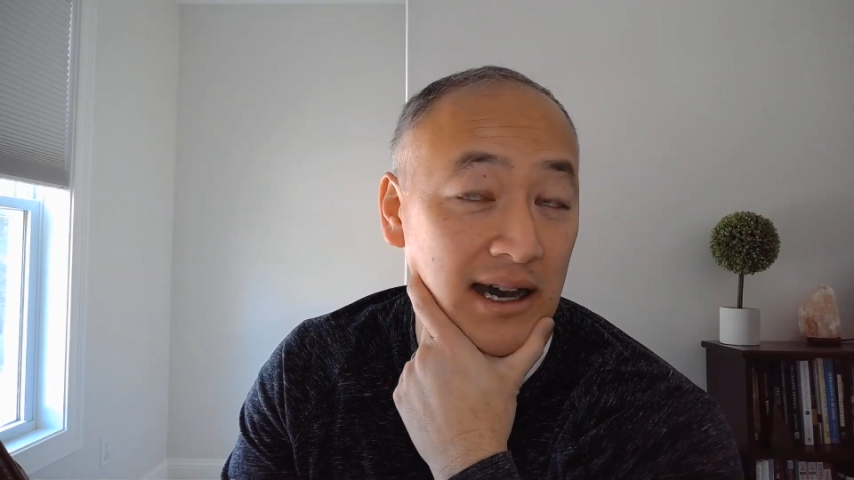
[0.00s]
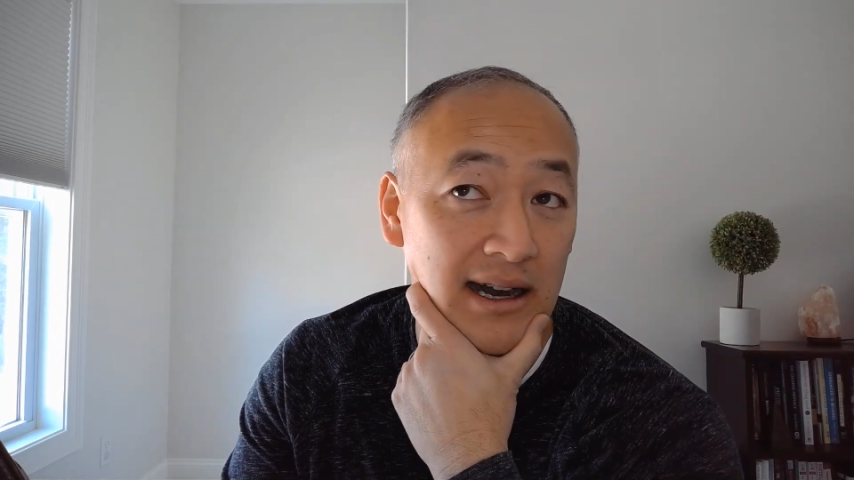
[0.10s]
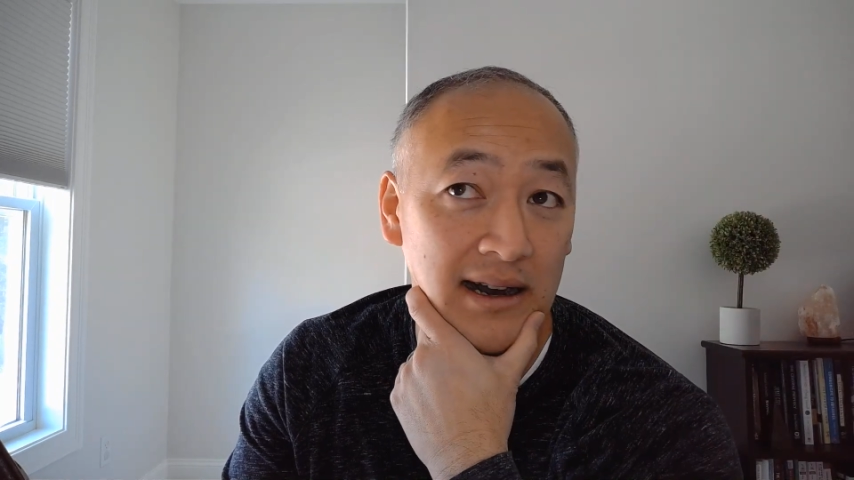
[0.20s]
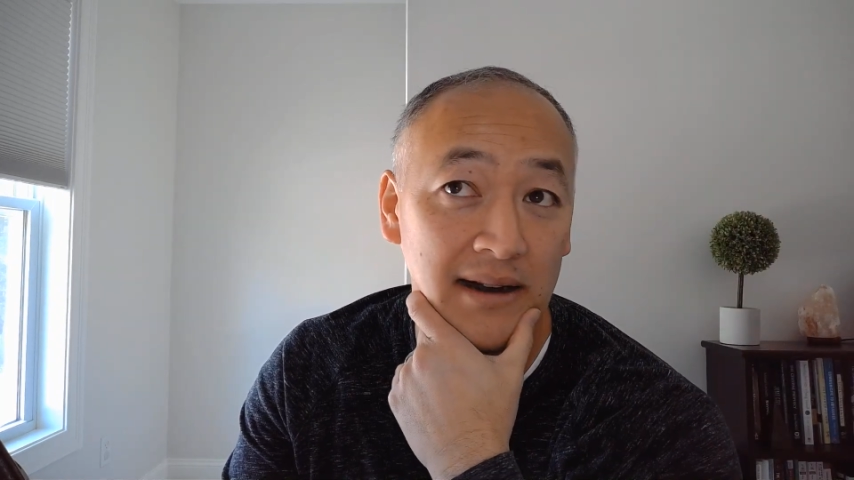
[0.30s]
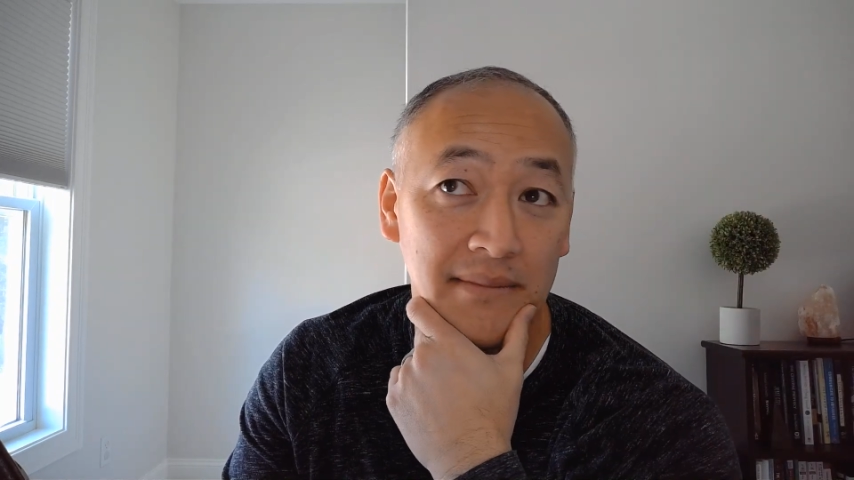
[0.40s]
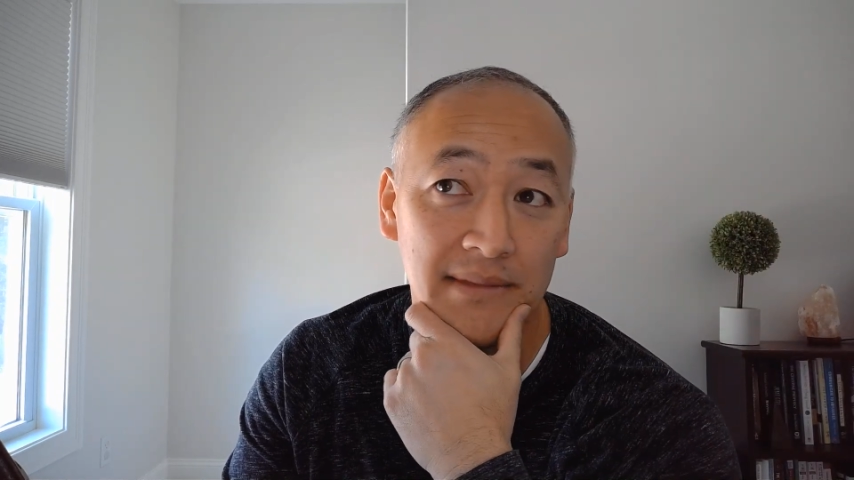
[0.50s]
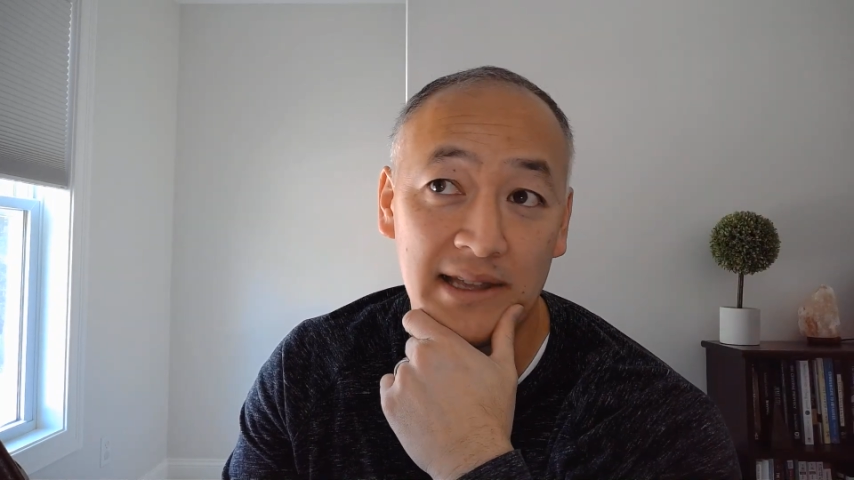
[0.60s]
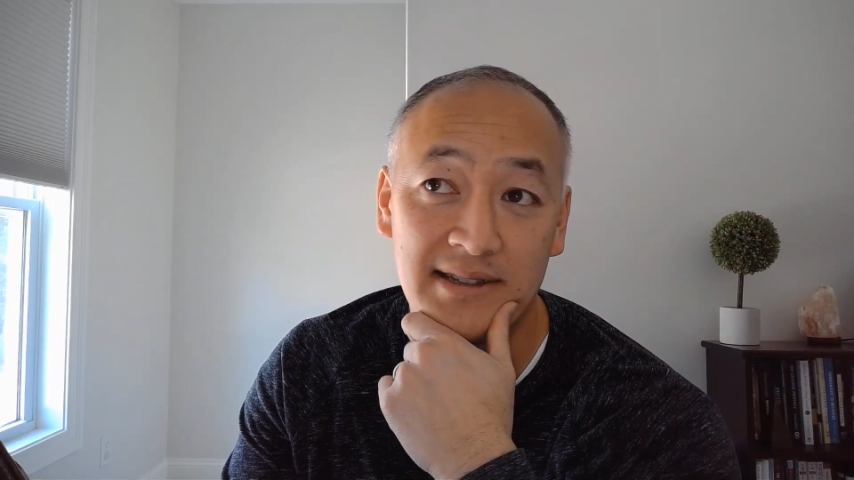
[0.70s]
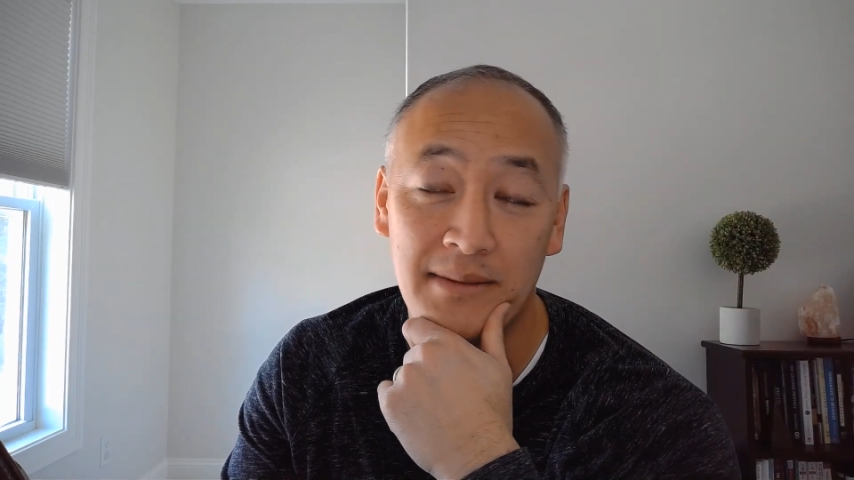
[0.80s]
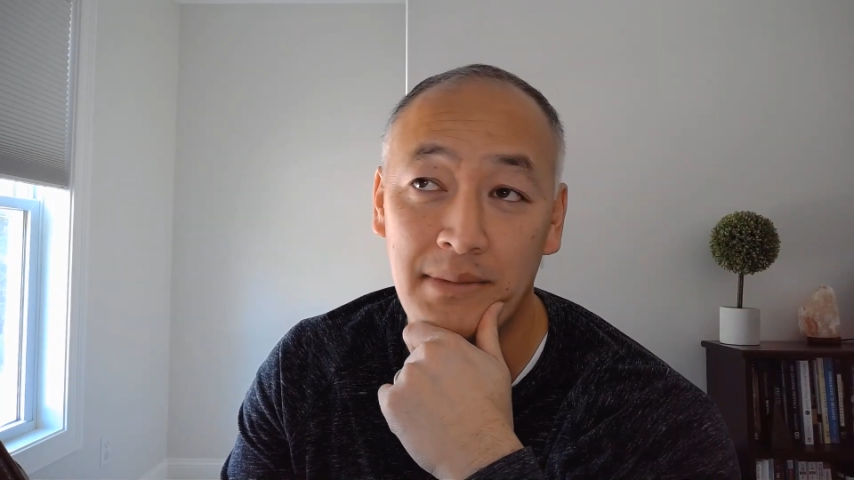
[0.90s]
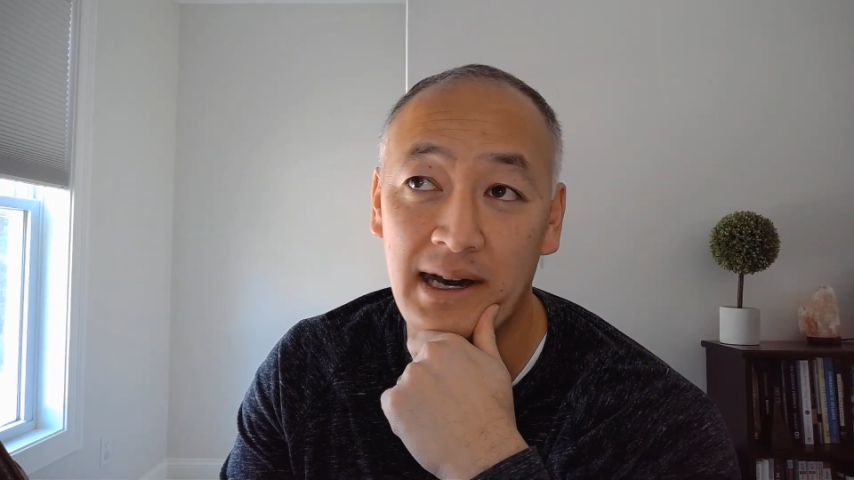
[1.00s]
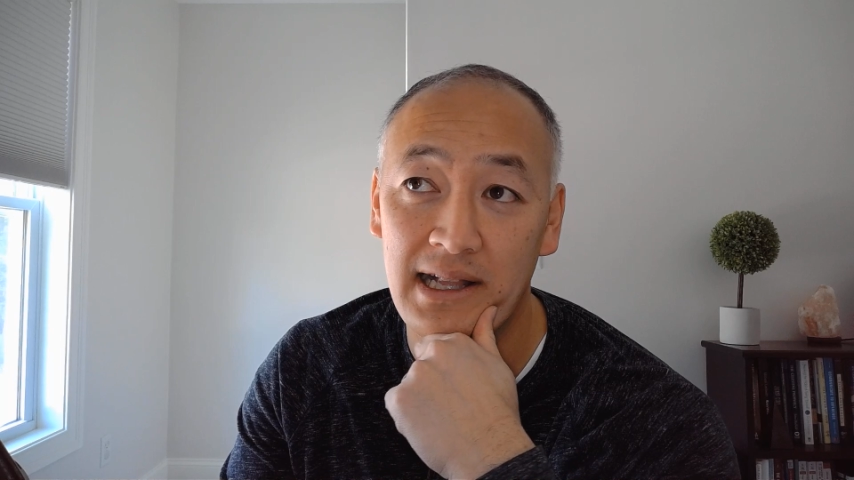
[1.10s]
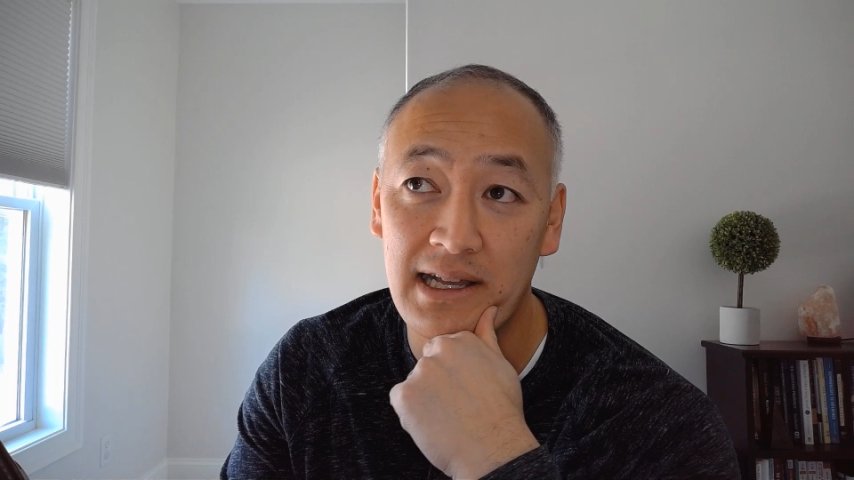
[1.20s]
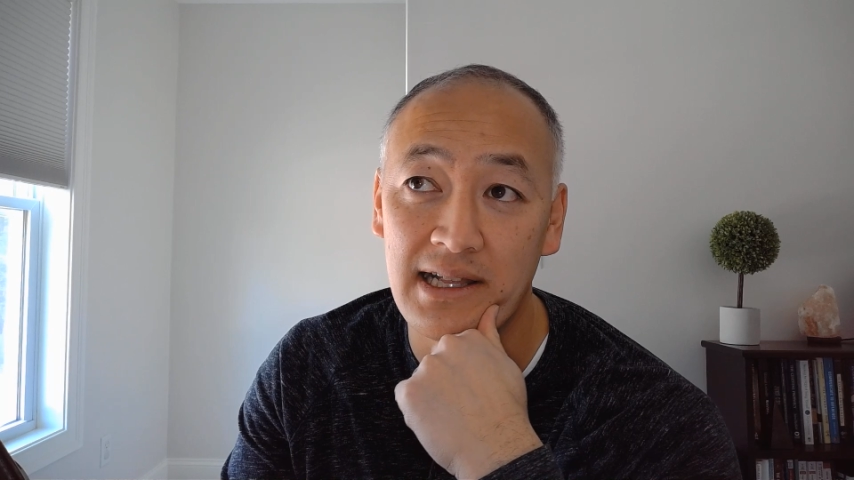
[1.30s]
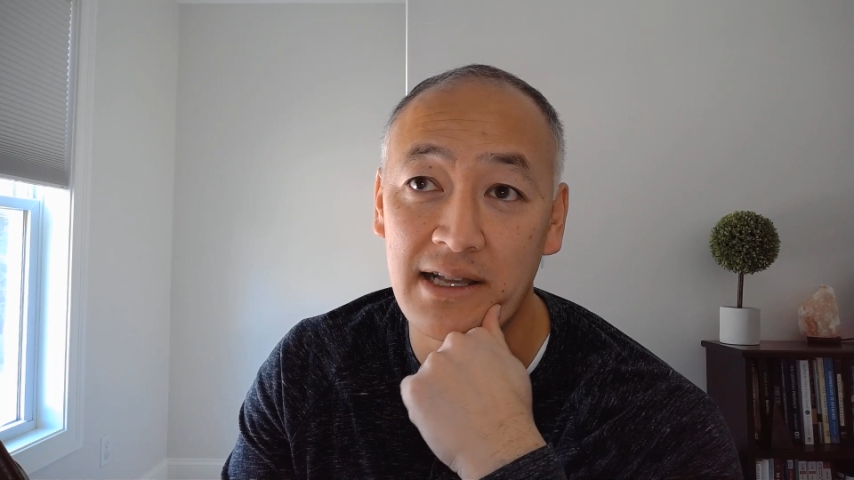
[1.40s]
um, and
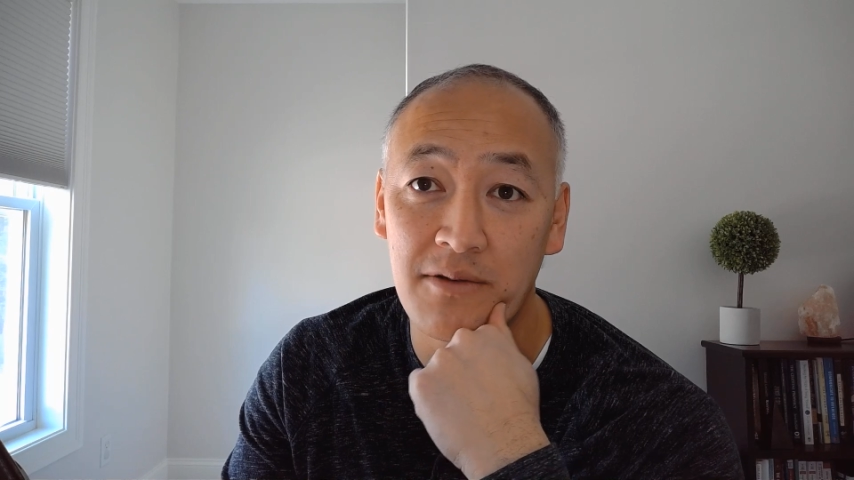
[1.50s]
symbolically,